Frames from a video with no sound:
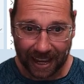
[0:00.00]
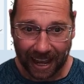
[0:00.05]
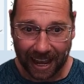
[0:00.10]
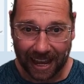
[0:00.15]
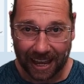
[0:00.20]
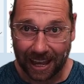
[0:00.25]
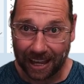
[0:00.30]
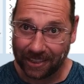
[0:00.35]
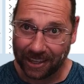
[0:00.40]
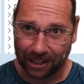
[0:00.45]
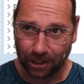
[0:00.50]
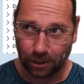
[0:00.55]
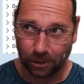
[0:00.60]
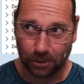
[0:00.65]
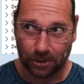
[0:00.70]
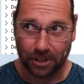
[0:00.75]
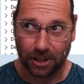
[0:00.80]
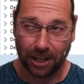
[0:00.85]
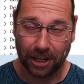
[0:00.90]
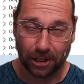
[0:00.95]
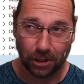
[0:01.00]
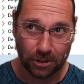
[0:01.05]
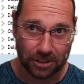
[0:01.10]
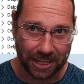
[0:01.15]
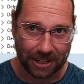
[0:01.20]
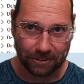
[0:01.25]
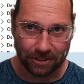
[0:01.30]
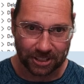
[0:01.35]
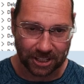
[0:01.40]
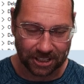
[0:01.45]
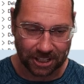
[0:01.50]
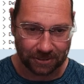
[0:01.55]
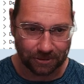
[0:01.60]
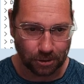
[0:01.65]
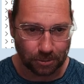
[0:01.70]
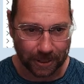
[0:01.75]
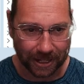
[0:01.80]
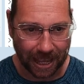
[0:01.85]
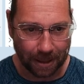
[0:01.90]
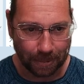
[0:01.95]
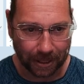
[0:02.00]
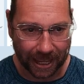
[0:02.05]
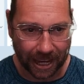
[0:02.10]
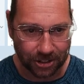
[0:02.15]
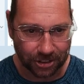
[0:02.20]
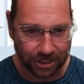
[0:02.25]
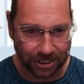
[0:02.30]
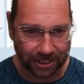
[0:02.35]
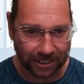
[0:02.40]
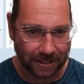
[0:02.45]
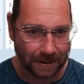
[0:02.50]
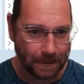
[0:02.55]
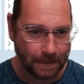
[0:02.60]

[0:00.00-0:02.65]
And that includes every 64-bit application.